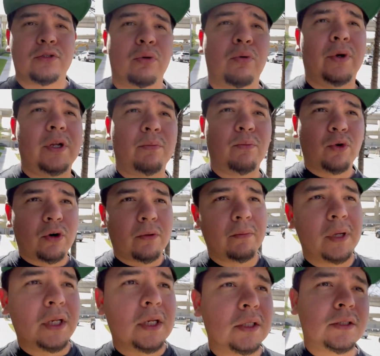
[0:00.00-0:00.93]
20 more
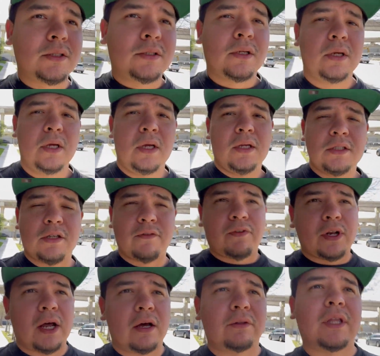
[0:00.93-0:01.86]
minutes to
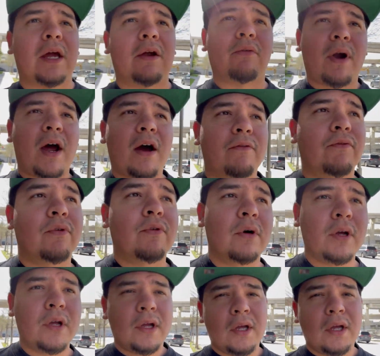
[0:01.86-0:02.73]
fill out that raffle.